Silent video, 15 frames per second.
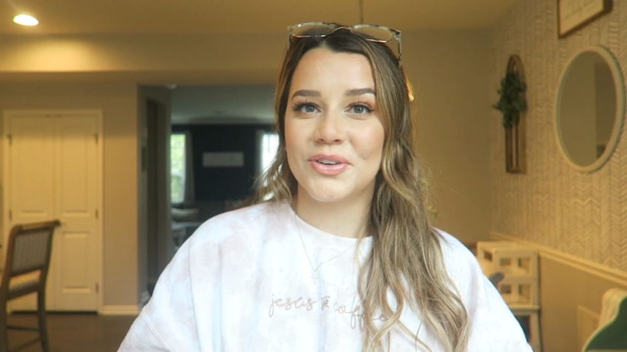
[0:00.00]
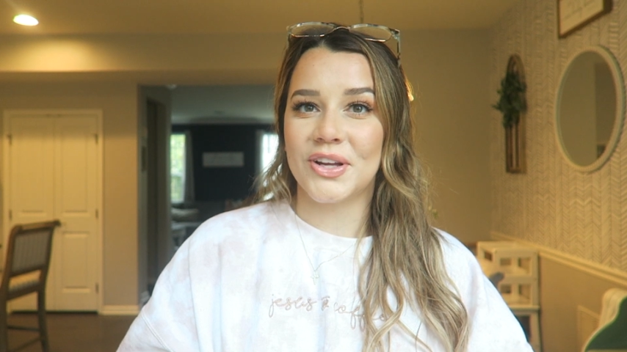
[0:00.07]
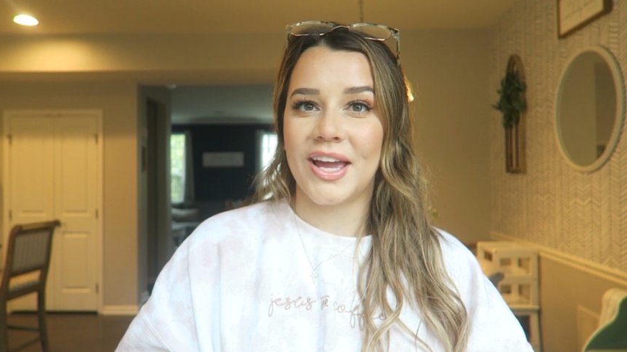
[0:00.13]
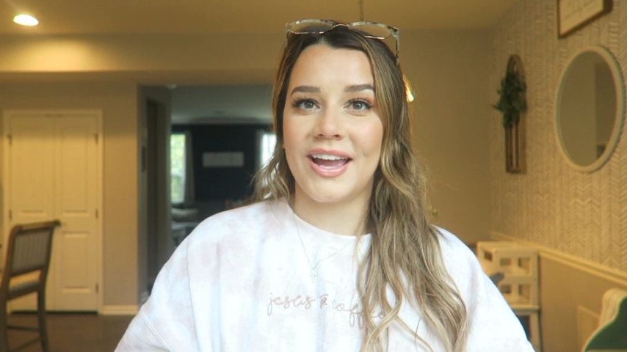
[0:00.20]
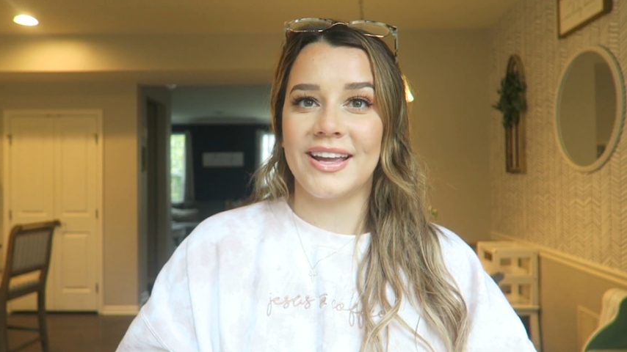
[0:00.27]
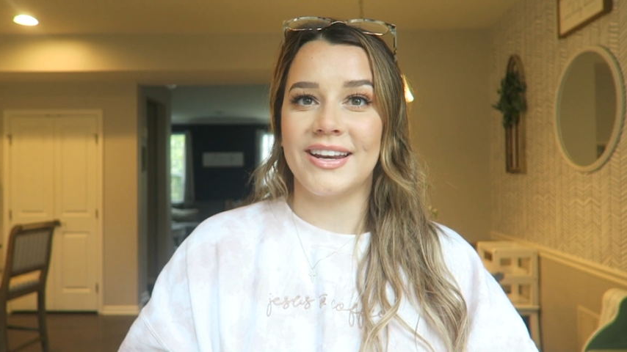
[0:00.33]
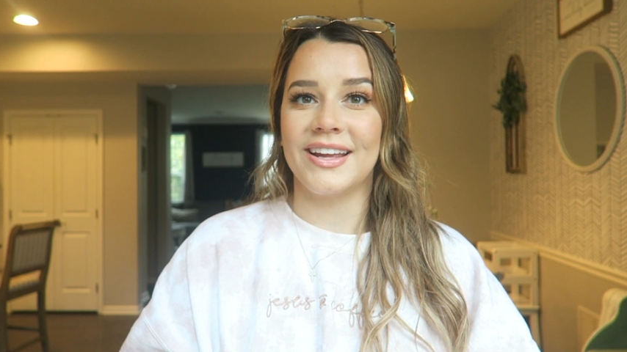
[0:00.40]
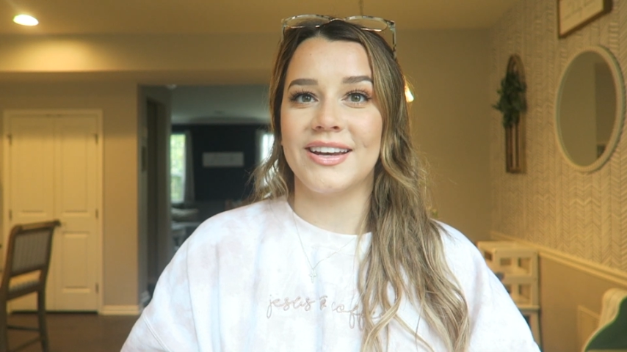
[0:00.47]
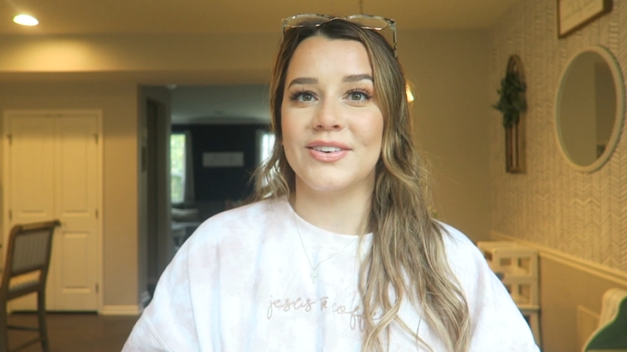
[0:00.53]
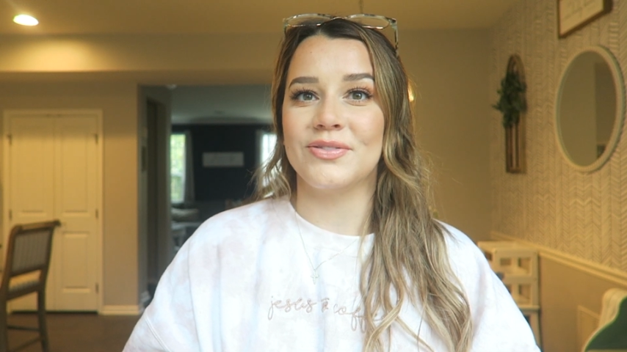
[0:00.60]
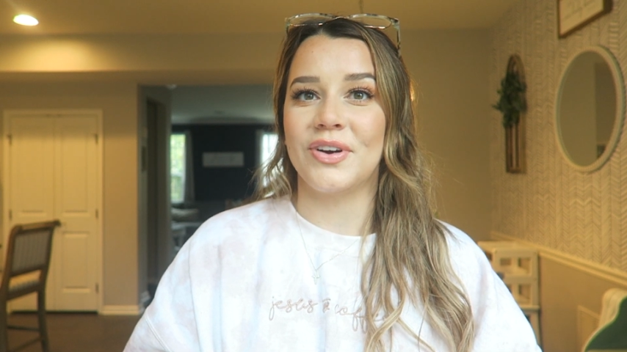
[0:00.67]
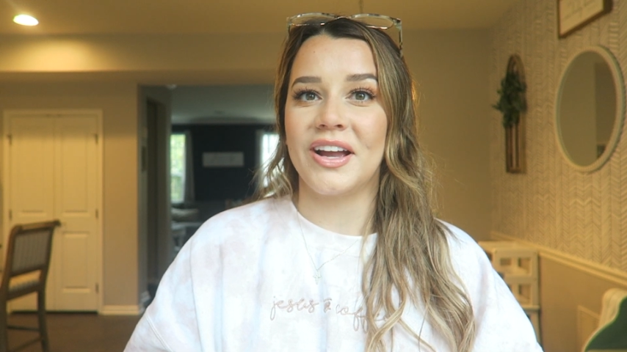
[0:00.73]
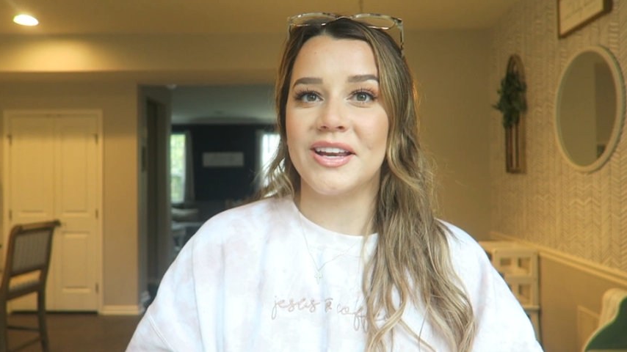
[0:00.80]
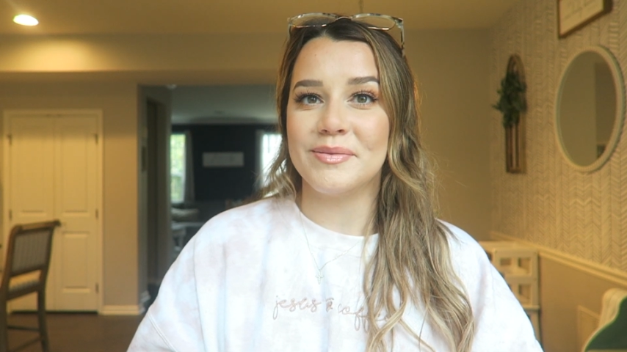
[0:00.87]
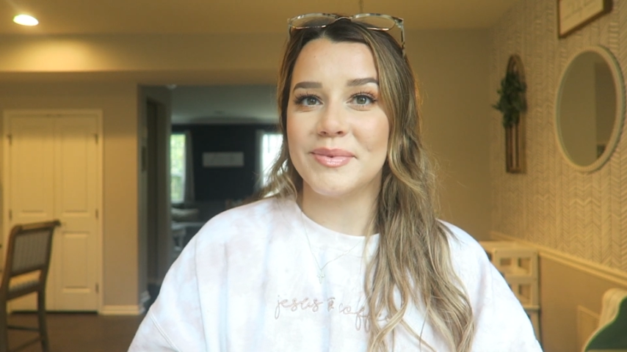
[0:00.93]
for Kaden,
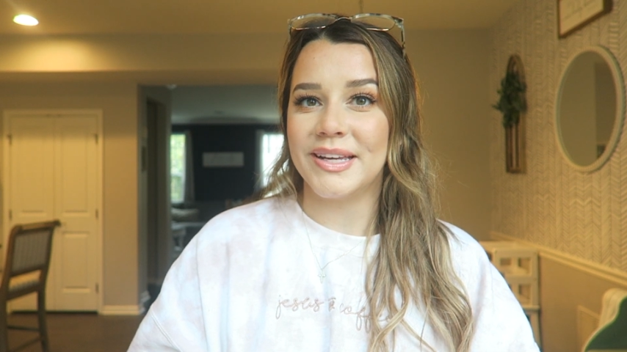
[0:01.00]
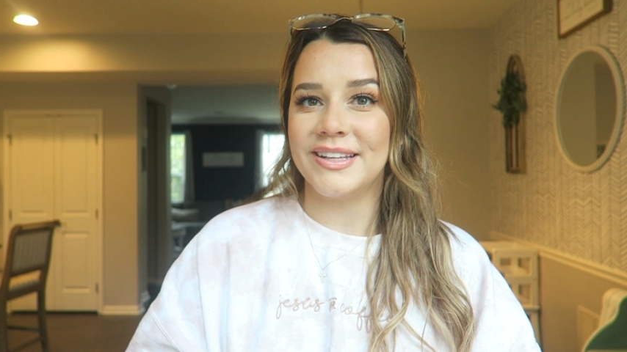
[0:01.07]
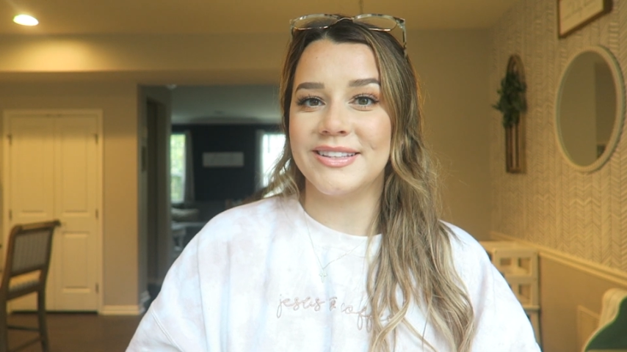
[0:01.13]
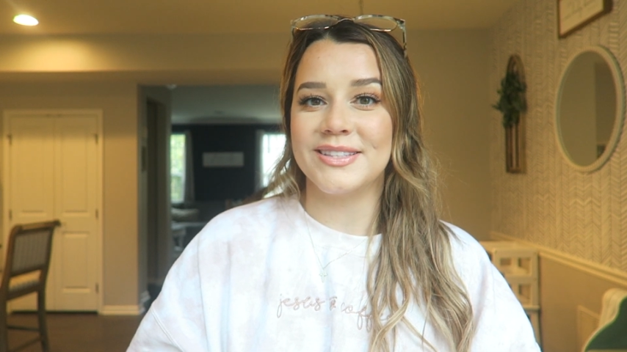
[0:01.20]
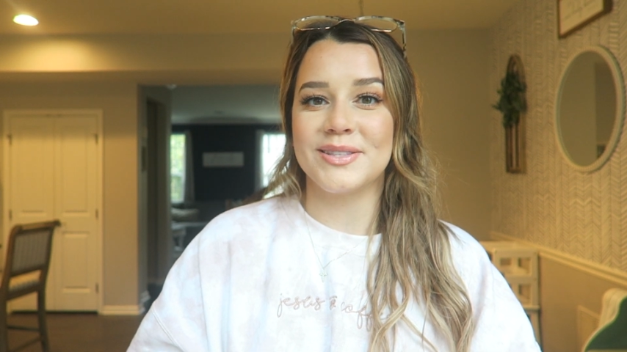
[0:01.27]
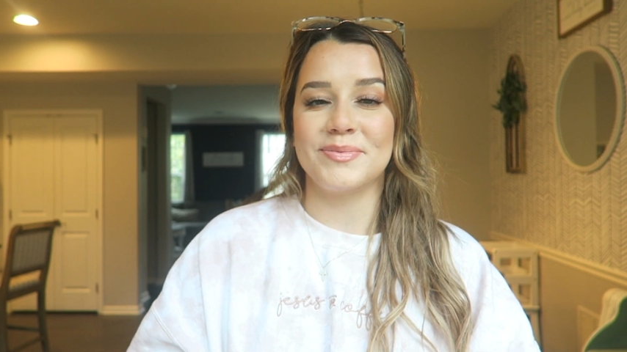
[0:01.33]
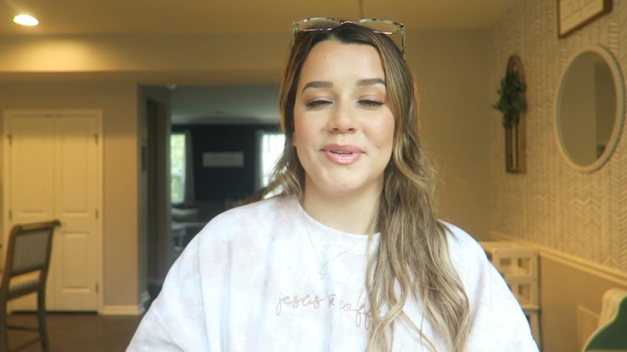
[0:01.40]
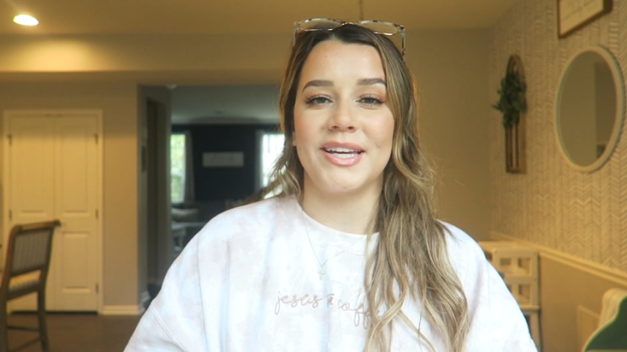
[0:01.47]
vitamins,